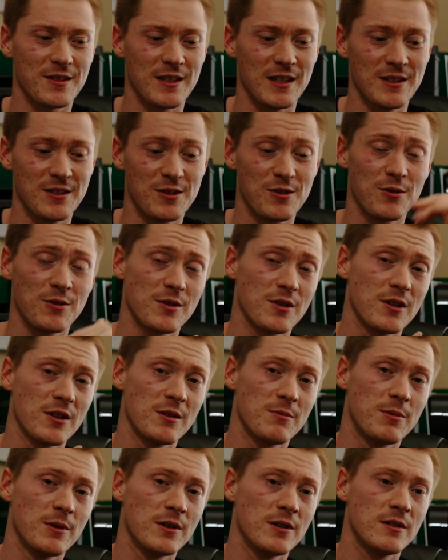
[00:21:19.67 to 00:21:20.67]
he's doing
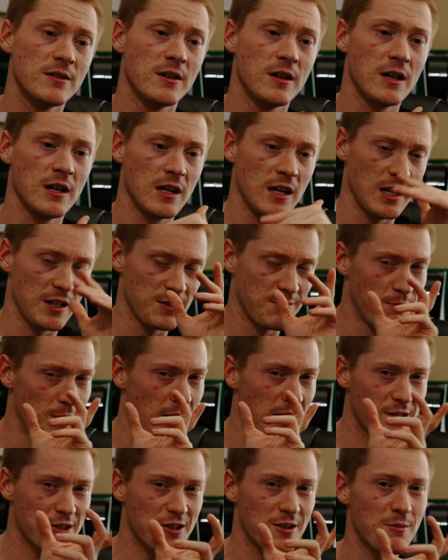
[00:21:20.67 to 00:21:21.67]
good, but it's
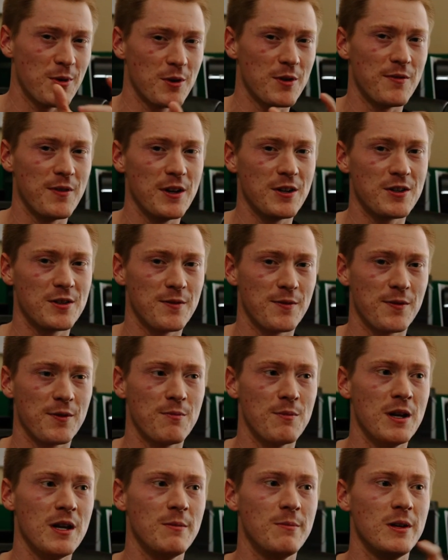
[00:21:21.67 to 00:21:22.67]
extra motivation for
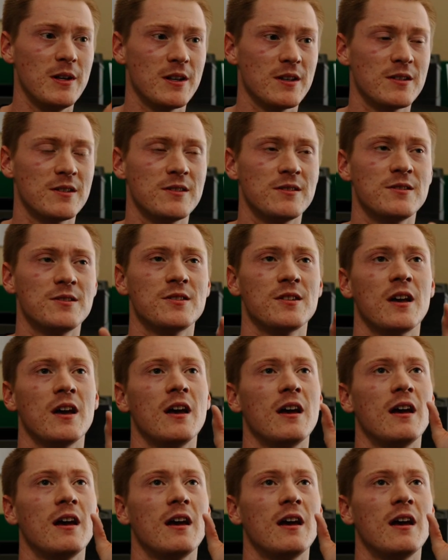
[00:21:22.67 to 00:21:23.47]
me because